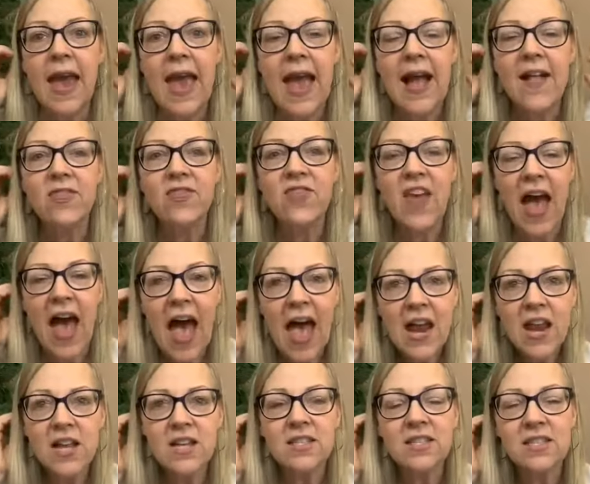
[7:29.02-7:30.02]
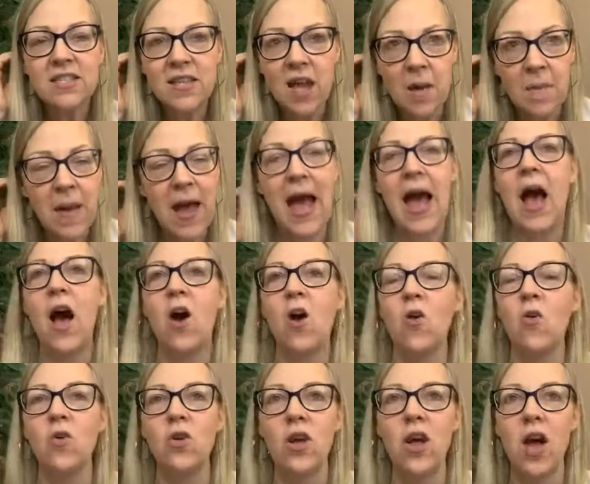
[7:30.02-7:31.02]
And that
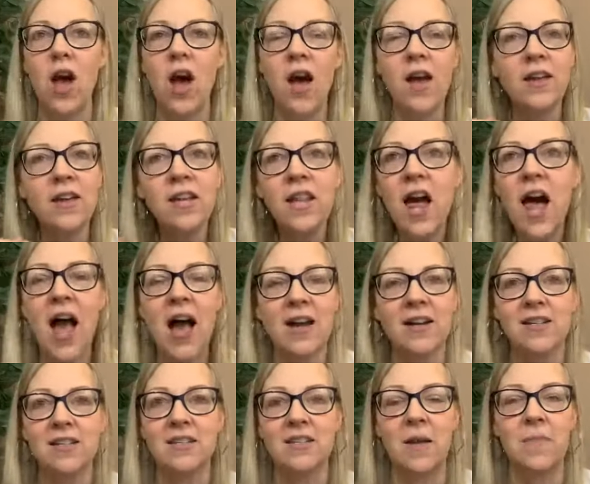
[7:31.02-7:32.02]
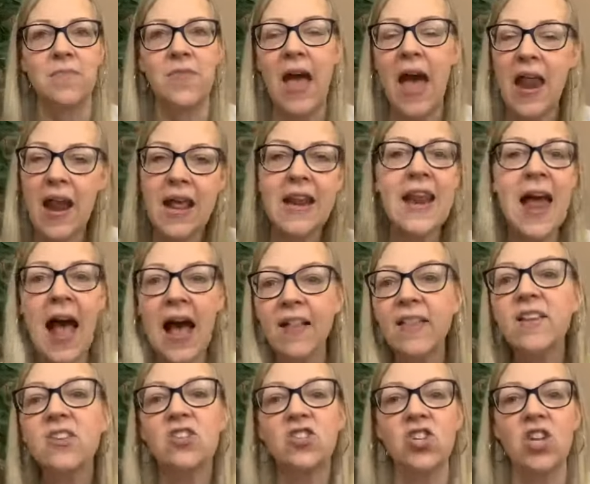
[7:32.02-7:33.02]
somehow unlocked some, that
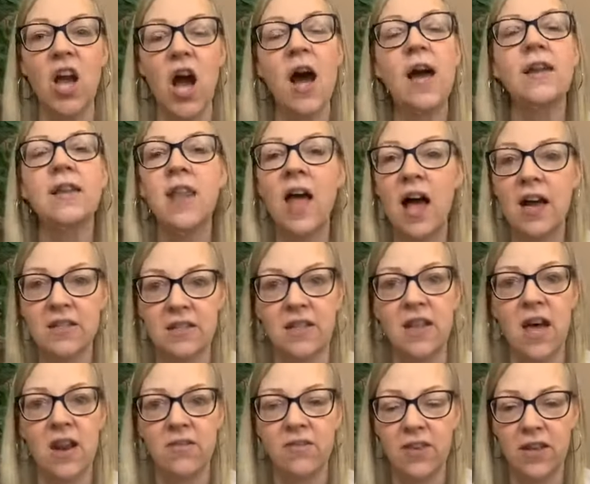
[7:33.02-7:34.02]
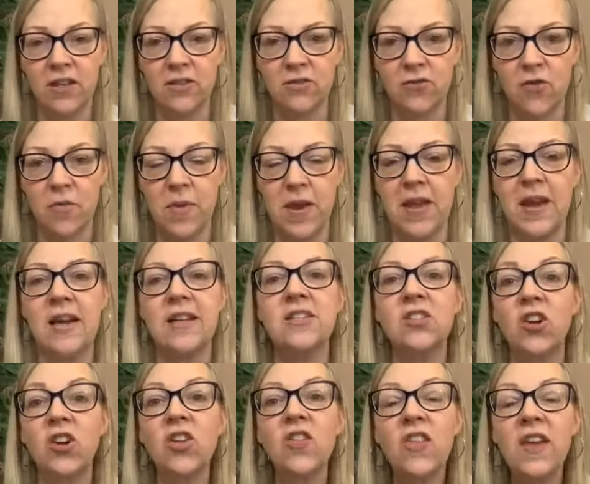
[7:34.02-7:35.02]
analogy unlocked a lot of things for me. And I
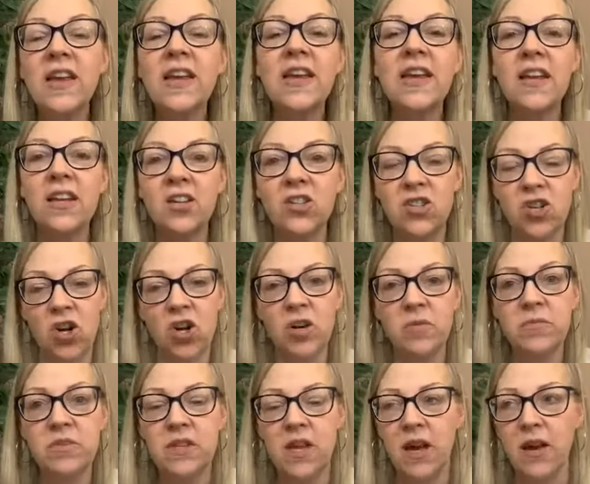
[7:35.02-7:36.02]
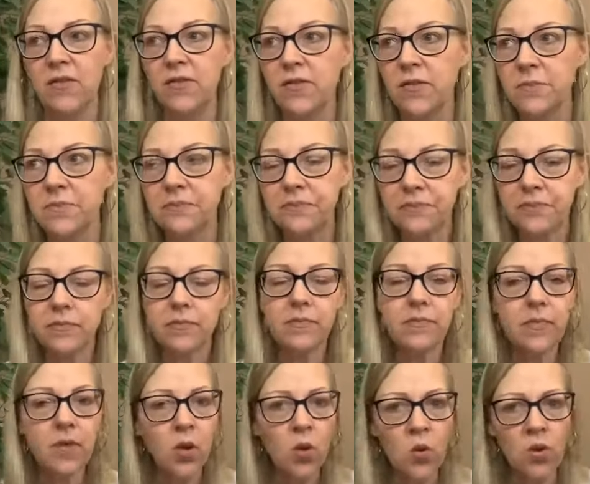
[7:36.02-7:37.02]
started thinking in terms of,
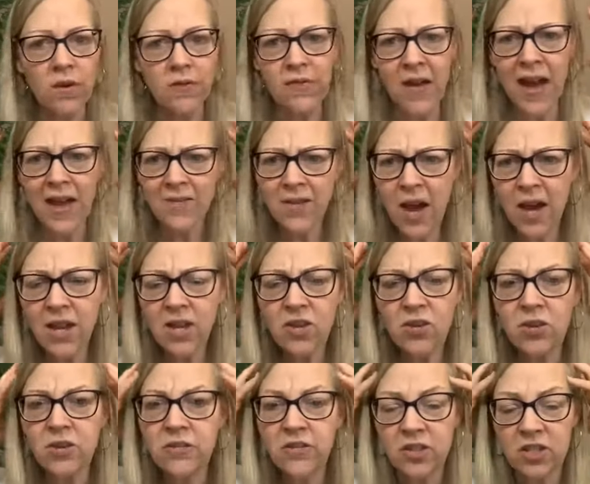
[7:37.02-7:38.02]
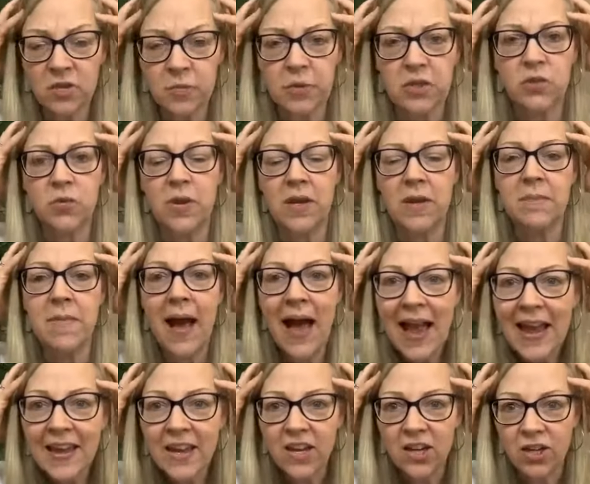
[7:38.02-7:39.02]
well, if I've got a universe between
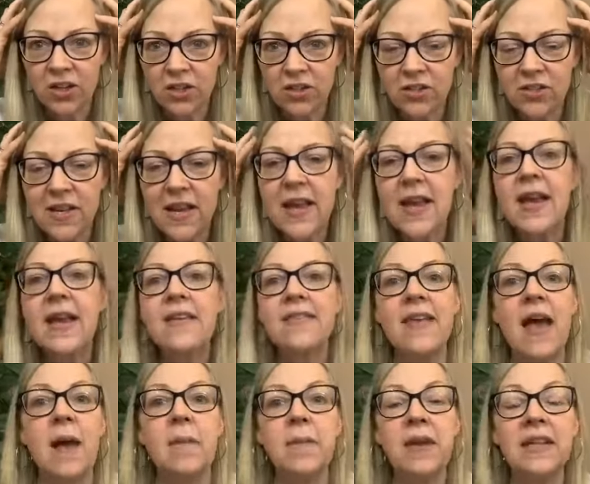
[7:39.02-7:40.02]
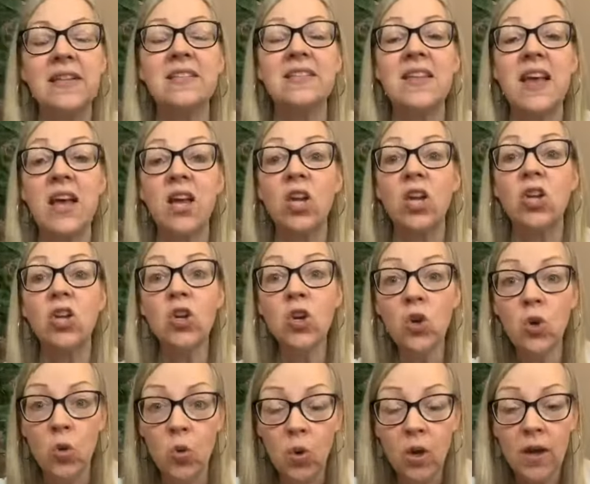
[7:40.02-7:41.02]
my ears, that means that
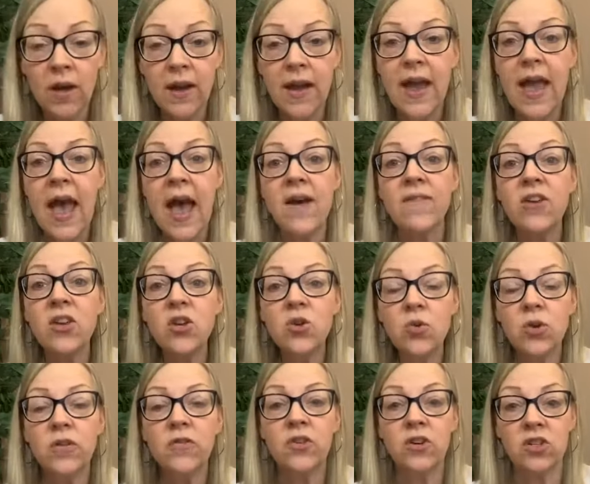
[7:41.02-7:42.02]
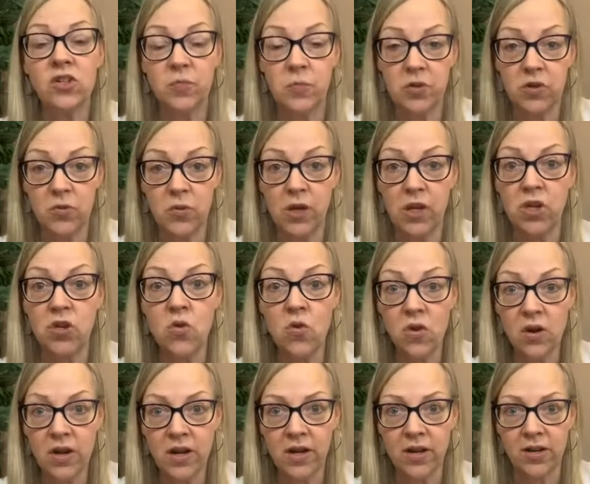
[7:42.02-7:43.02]
you have a universe between
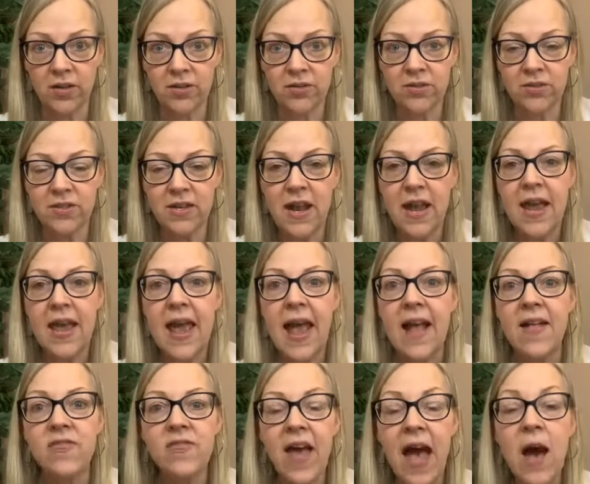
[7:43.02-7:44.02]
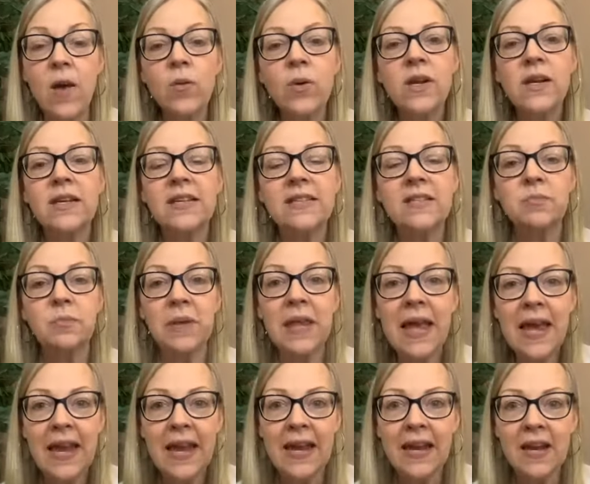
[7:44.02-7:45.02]
your ears. And that would
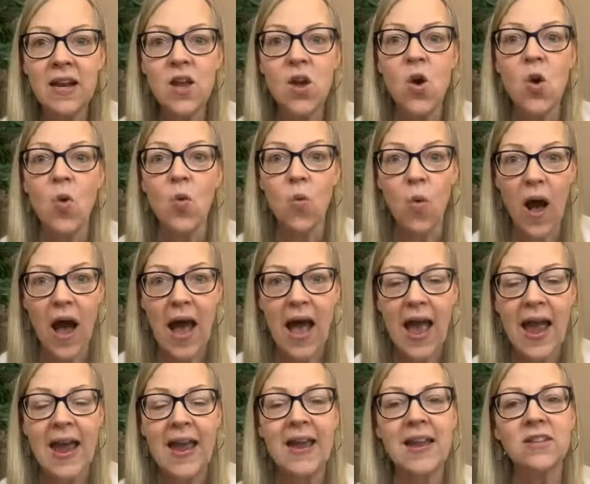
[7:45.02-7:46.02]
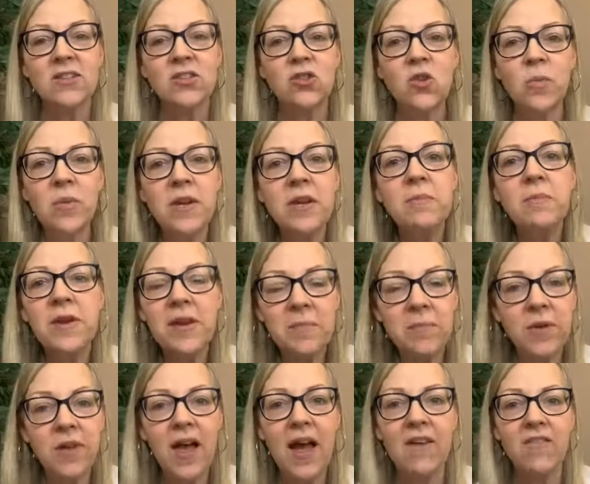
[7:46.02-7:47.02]
explain why so many
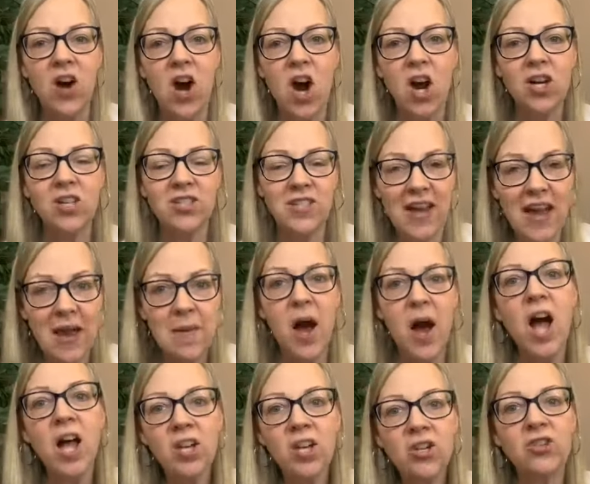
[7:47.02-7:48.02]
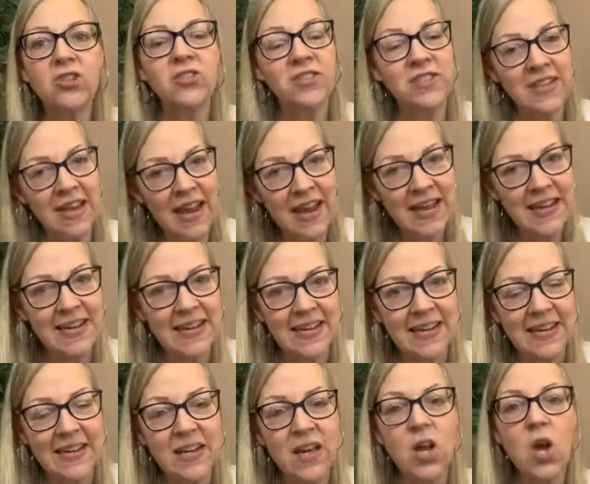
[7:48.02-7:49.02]
people have a hard time
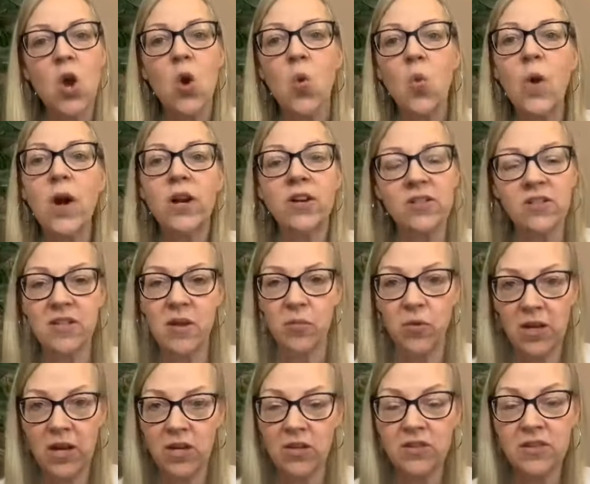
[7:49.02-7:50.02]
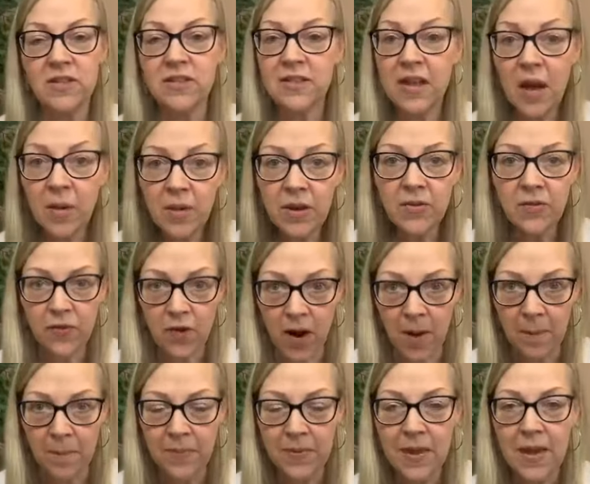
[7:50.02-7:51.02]
understanding where someone else is coming
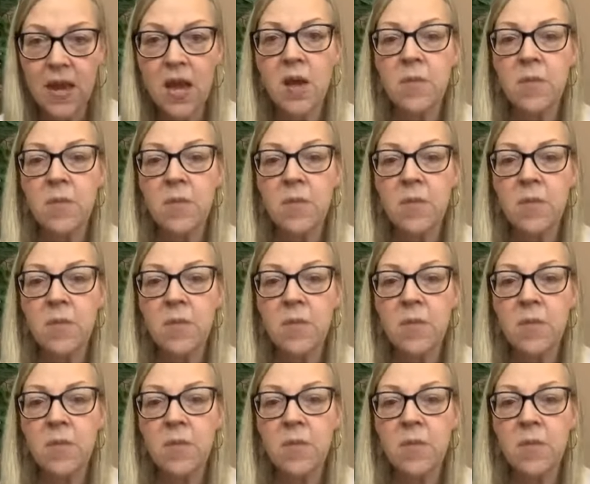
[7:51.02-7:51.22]
from.